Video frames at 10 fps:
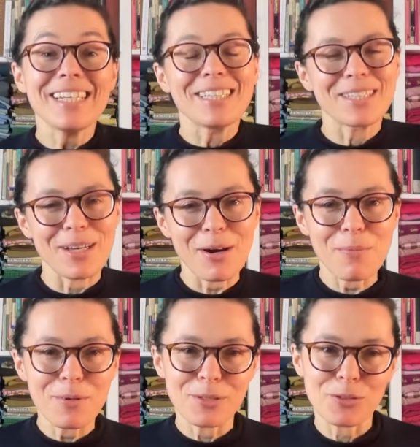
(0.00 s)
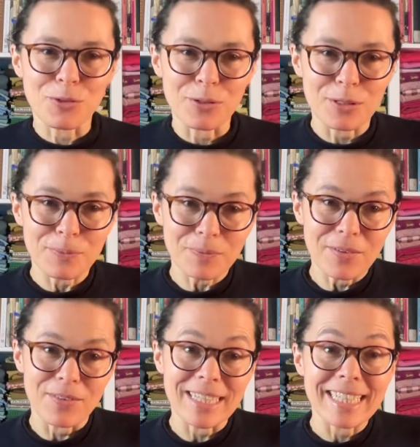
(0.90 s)
So I hope you enjoyed
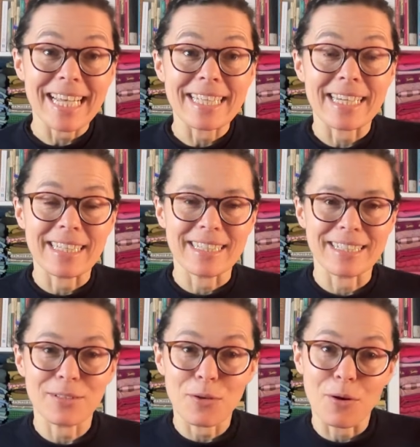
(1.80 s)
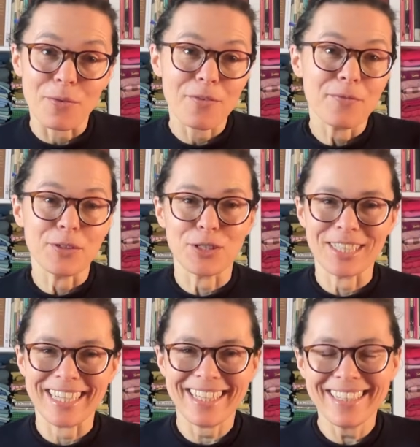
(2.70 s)
this analysis of the
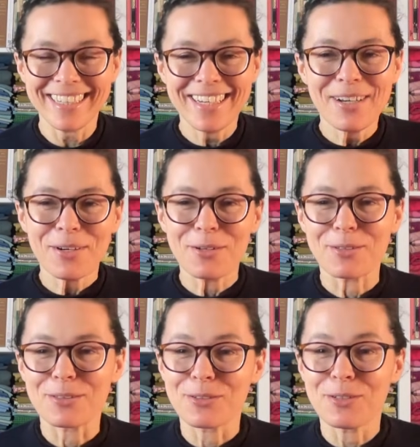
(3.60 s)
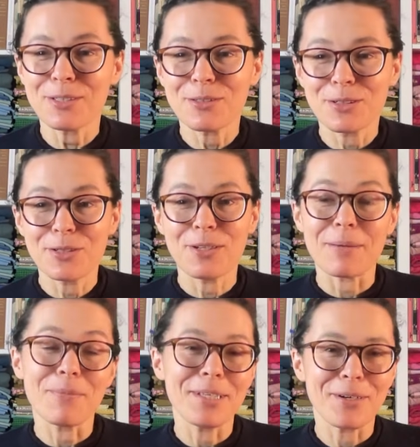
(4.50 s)
Chanel Couture. Do
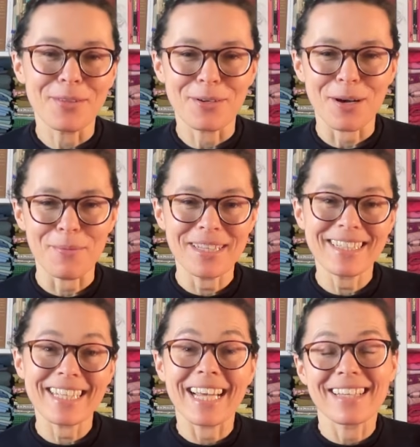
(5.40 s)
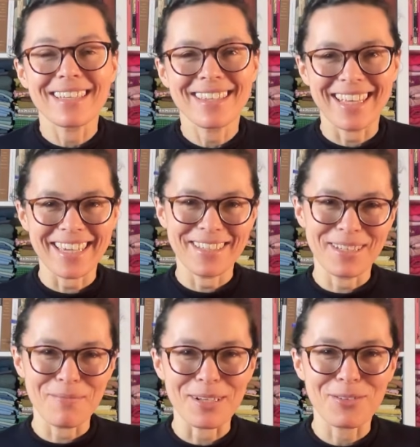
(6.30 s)
let me know in the comments, and thank you
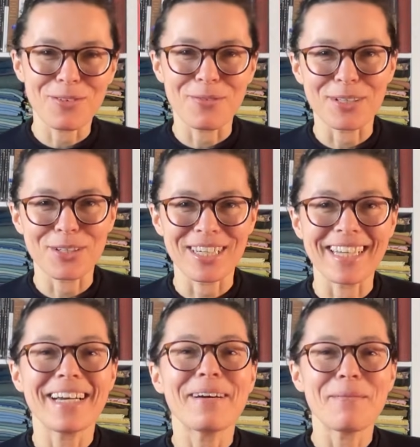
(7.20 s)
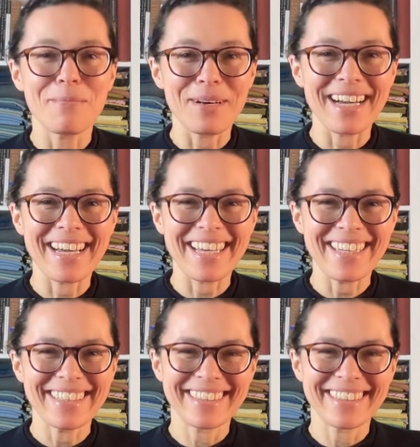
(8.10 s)
so much for watching. Bye.